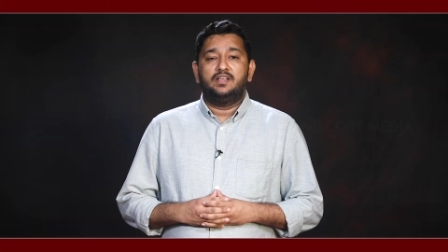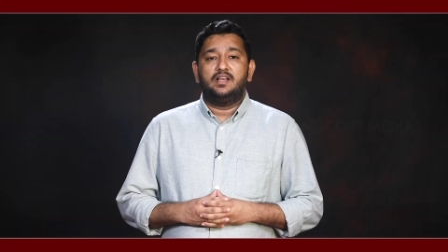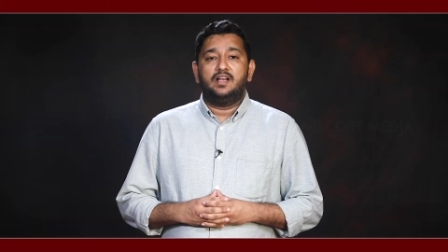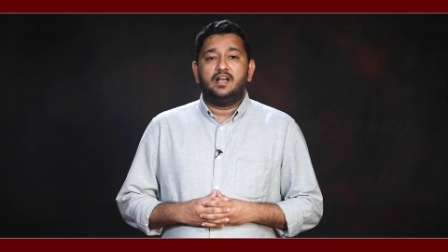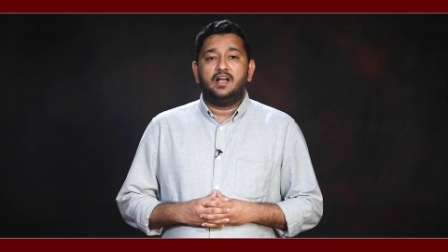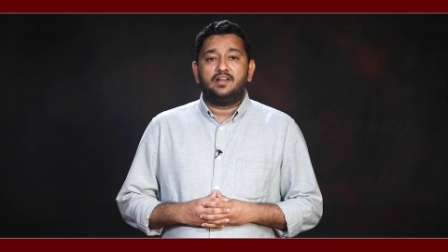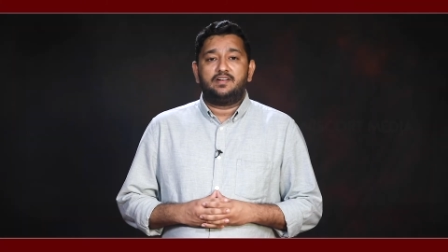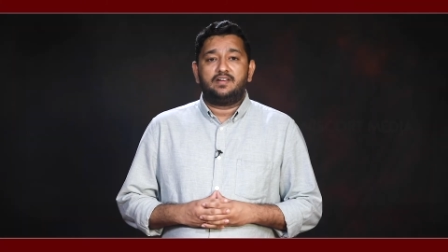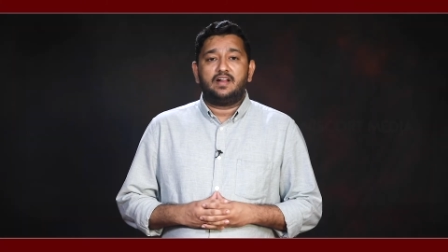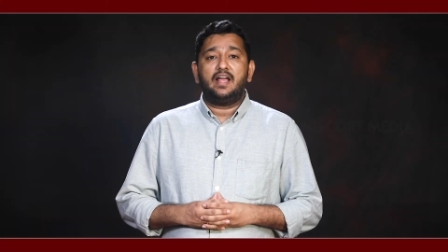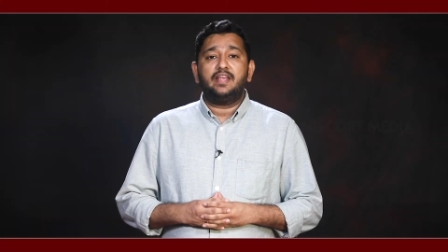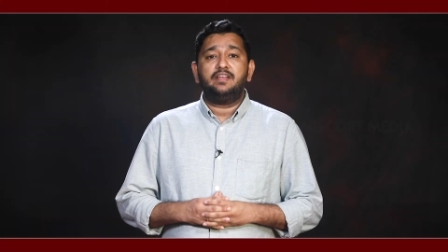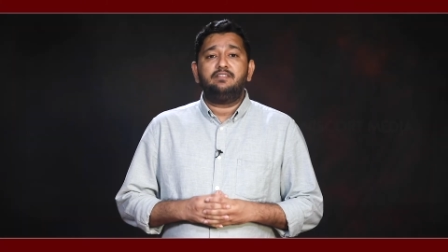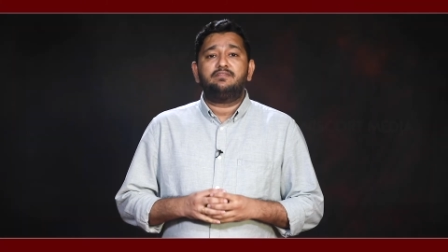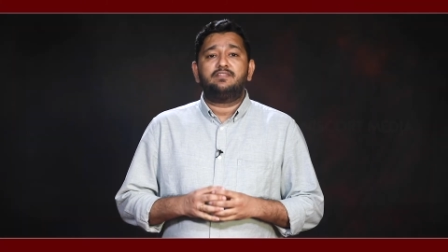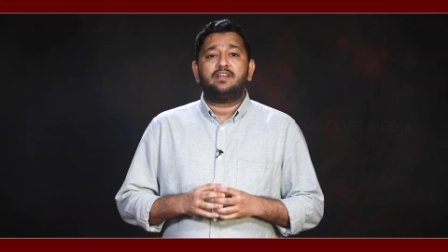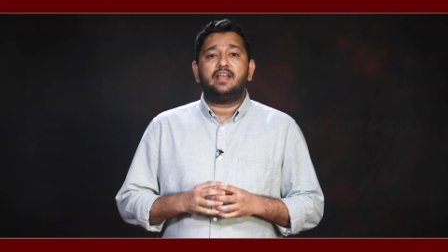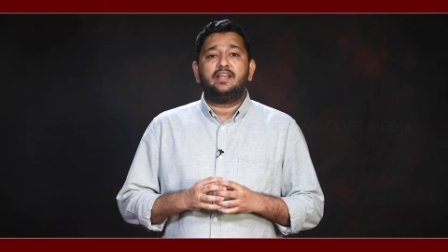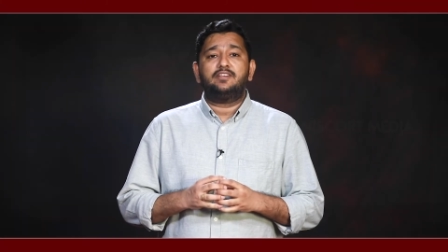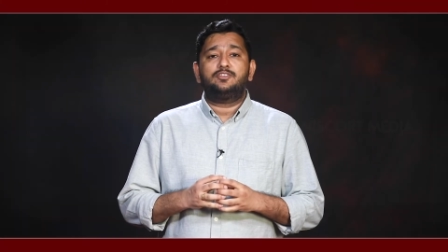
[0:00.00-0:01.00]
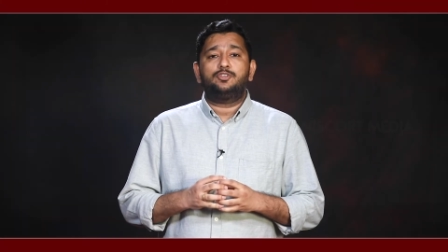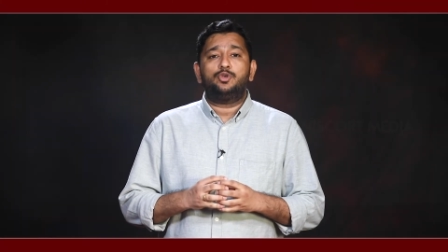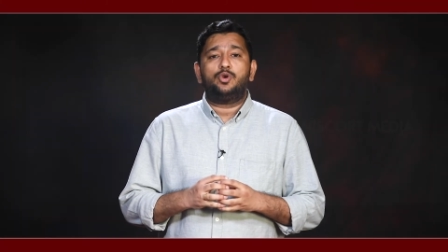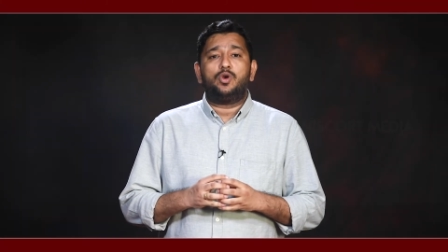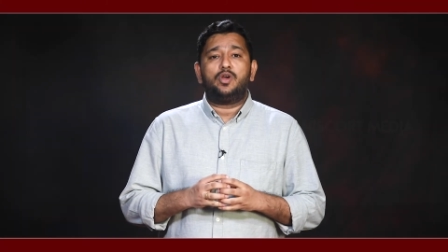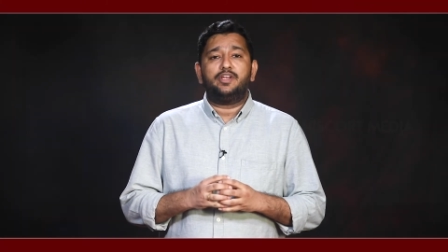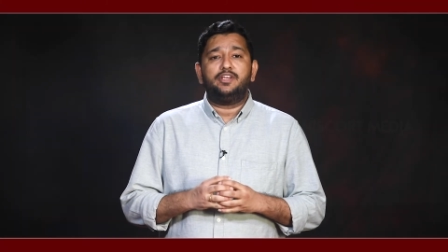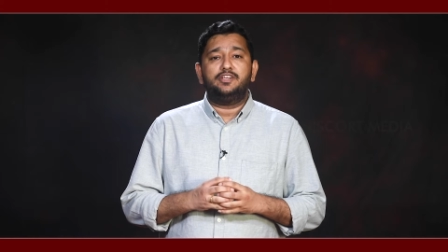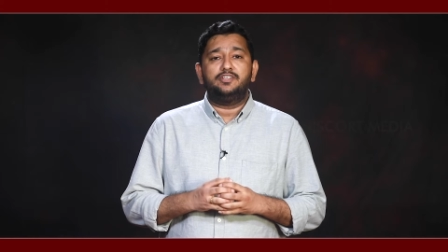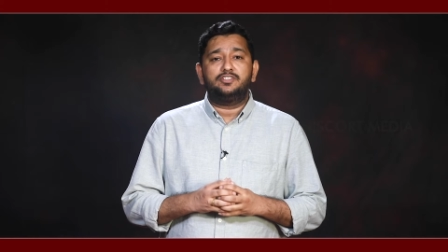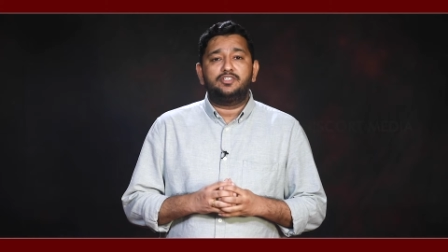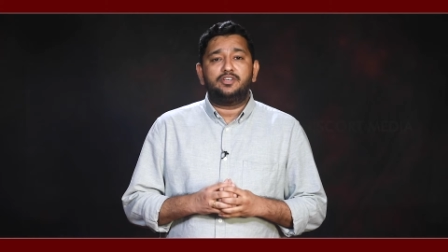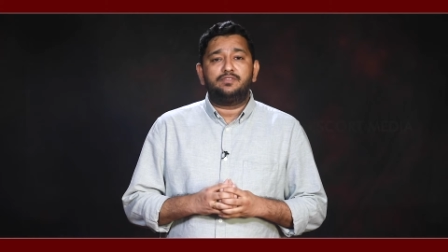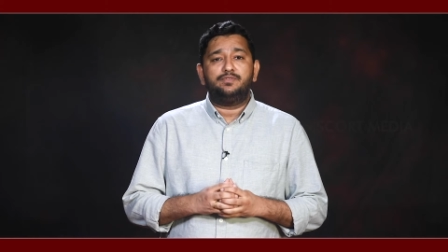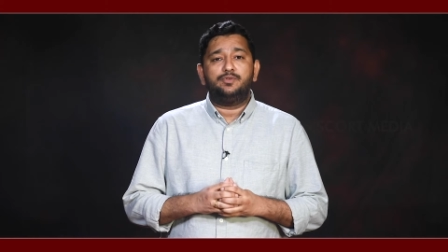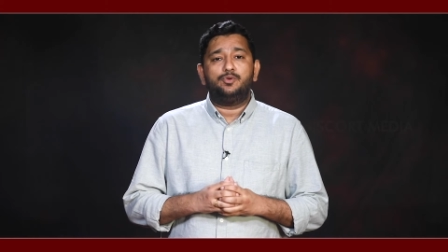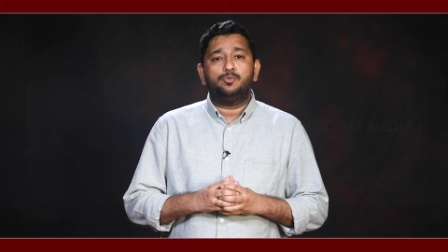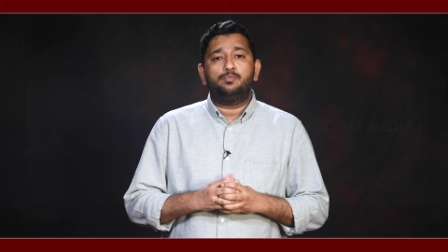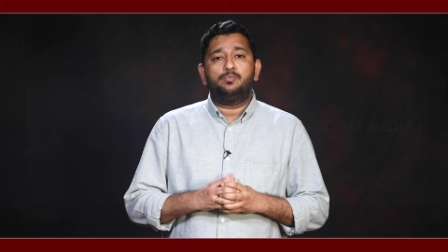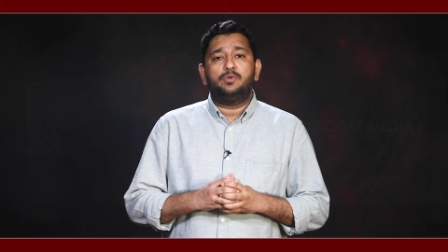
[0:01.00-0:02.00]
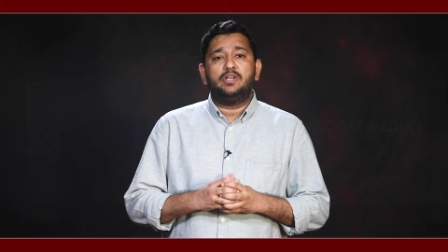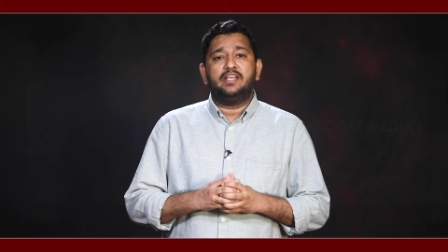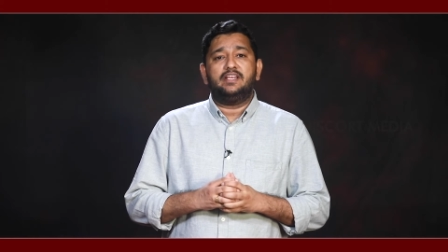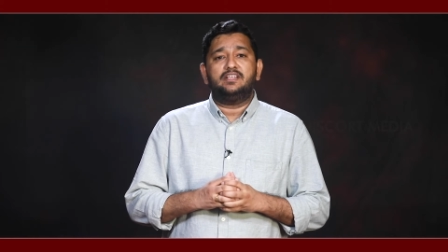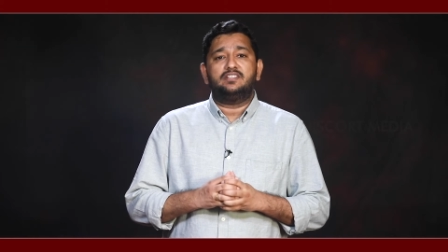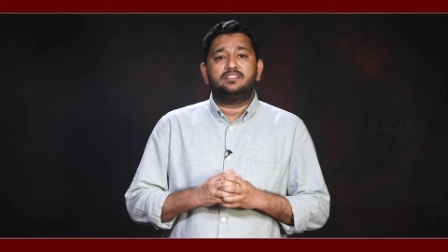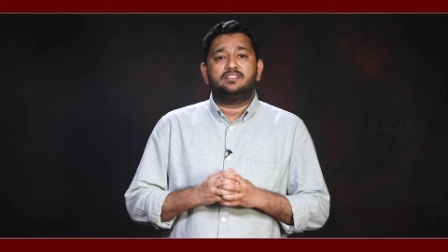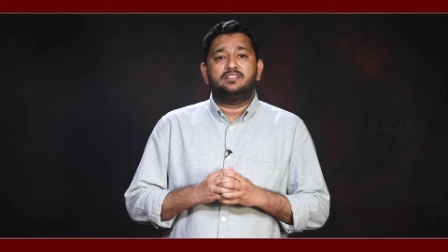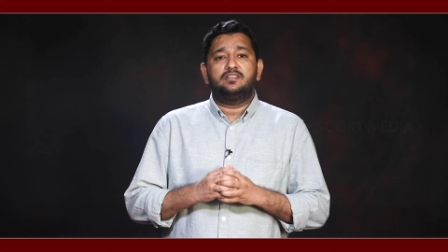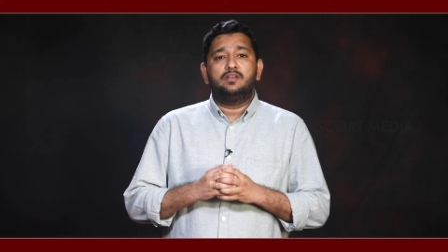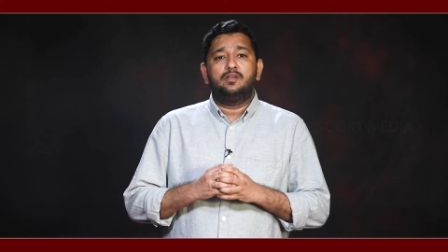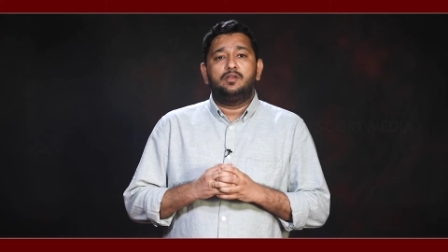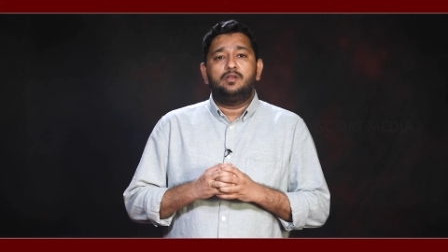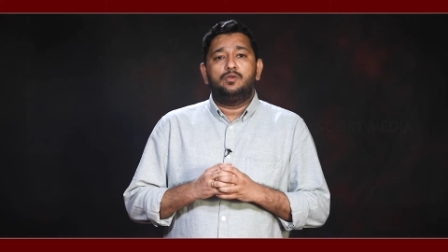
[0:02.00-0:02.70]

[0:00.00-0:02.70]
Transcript: Arrive at your interview place